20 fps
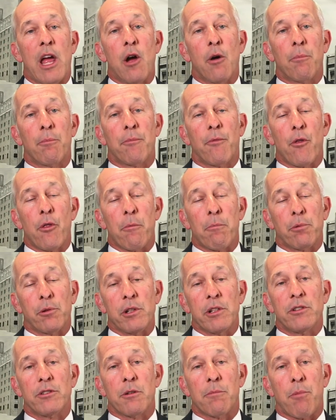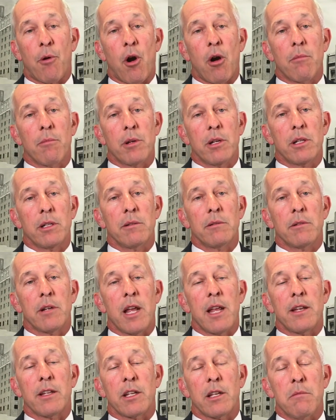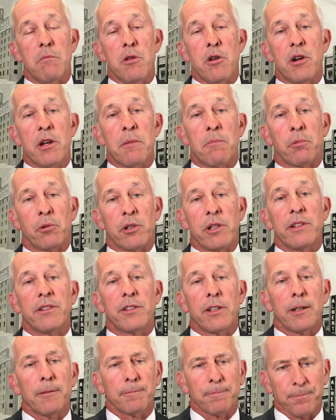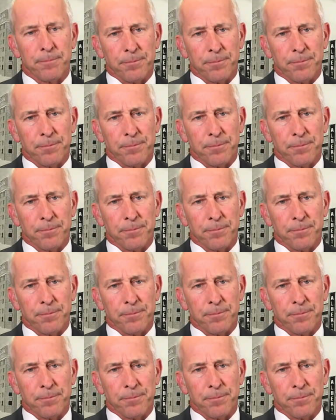the police department and community policing.